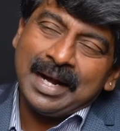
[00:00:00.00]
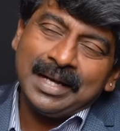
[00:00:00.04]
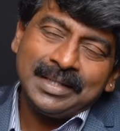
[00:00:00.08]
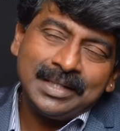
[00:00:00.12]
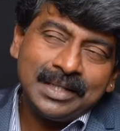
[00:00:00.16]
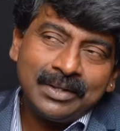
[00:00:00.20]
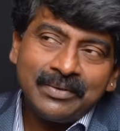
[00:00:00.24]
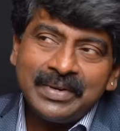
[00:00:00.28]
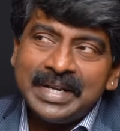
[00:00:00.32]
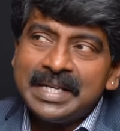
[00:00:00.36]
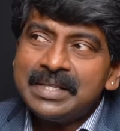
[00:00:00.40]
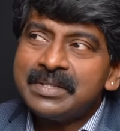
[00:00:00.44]

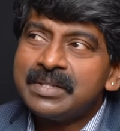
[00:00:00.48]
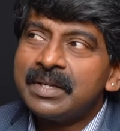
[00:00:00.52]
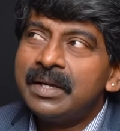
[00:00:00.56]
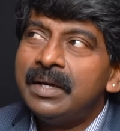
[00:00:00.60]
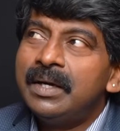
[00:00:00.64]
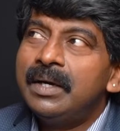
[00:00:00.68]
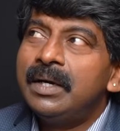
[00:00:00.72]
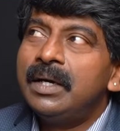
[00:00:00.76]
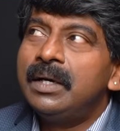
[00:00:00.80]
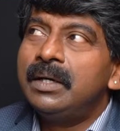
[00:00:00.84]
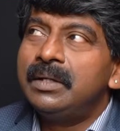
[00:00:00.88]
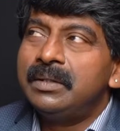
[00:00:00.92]
Otherwise,
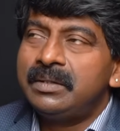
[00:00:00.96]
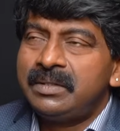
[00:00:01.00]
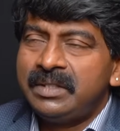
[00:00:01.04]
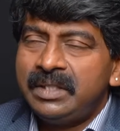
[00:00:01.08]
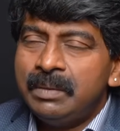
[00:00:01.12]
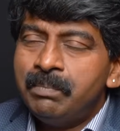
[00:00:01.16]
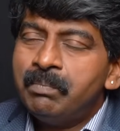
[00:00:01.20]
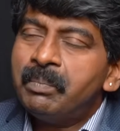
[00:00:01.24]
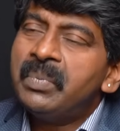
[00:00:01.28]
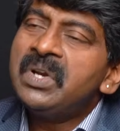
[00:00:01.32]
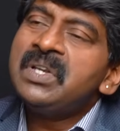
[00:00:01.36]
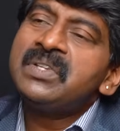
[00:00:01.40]

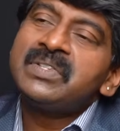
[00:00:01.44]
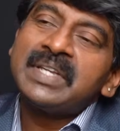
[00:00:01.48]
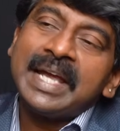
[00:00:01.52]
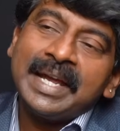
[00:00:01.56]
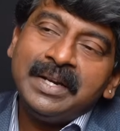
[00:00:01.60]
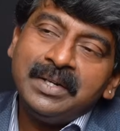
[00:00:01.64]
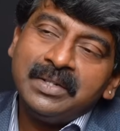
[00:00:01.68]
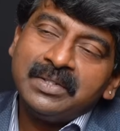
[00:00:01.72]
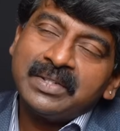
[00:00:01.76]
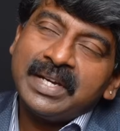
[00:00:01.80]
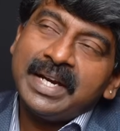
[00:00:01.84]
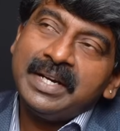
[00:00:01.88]
simple
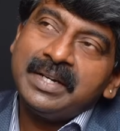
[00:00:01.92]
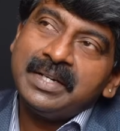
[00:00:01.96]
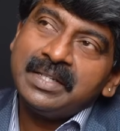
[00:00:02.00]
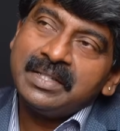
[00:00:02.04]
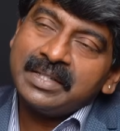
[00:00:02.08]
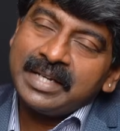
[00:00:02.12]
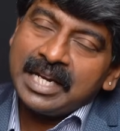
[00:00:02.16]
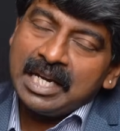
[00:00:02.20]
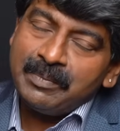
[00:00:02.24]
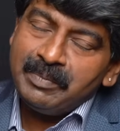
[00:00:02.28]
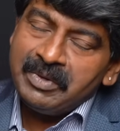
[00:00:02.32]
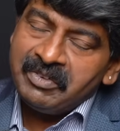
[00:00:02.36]

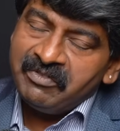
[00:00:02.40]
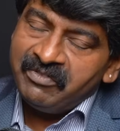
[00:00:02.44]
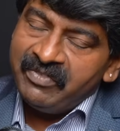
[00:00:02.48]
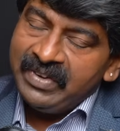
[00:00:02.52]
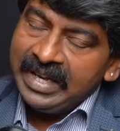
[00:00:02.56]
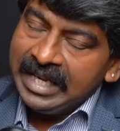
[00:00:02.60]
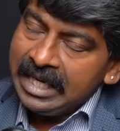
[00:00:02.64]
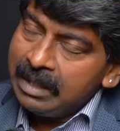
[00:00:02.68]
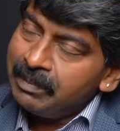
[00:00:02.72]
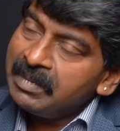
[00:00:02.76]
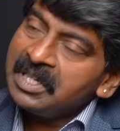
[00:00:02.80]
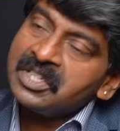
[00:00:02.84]
sinusitis can be
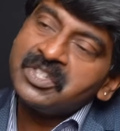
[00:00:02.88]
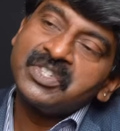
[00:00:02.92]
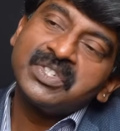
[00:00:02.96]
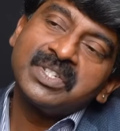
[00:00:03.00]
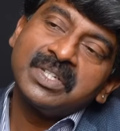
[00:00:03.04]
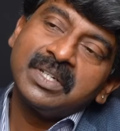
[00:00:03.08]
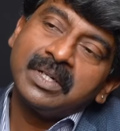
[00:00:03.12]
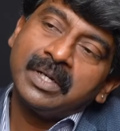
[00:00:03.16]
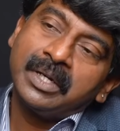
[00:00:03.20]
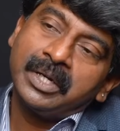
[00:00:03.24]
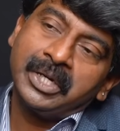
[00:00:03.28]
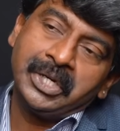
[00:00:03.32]
very
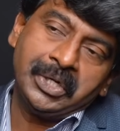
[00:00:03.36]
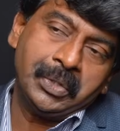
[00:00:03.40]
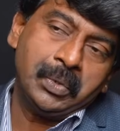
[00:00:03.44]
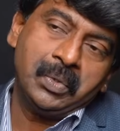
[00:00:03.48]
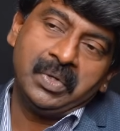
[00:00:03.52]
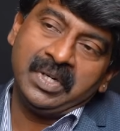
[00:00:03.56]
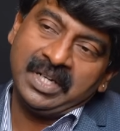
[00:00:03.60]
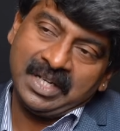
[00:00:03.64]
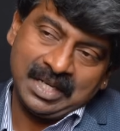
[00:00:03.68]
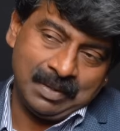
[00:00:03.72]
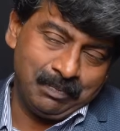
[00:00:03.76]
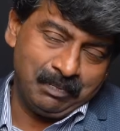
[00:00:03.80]
much
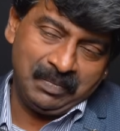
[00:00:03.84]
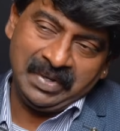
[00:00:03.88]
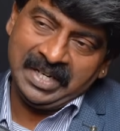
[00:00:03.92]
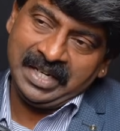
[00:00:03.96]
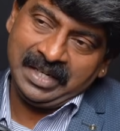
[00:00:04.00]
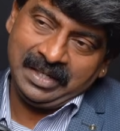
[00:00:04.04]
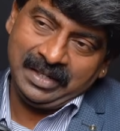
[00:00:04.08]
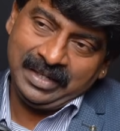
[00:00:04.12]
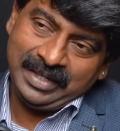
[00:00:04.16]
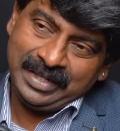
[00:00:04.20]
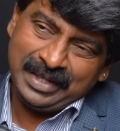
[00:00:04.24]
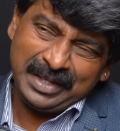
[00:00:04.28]
cured completely.